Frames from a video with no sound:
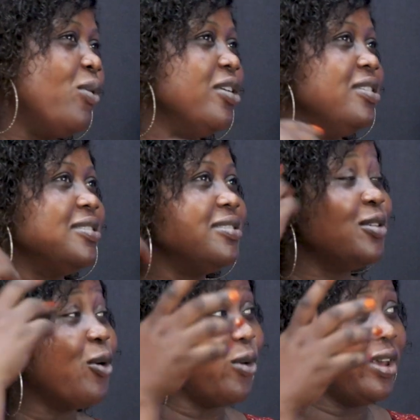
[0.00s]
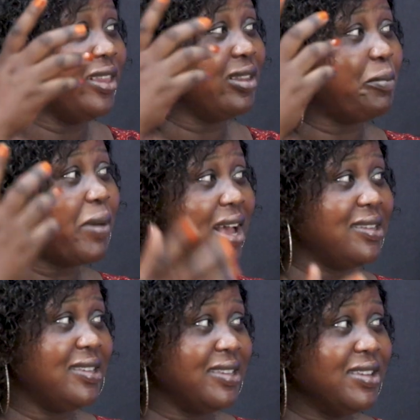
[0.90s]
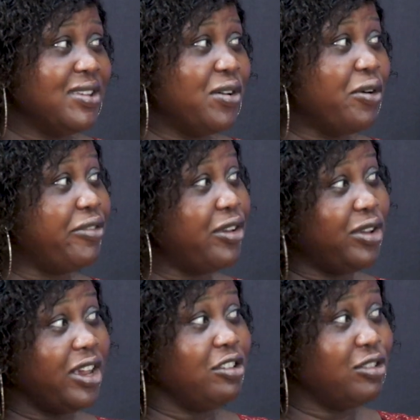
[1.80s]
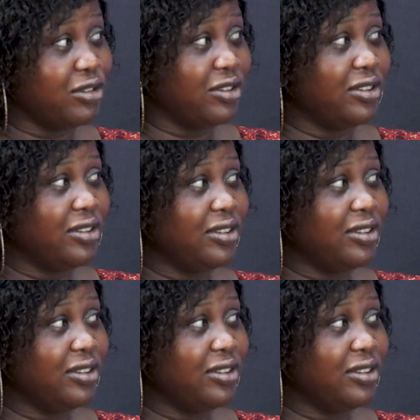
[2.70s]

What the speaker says: ones saw in the past of education.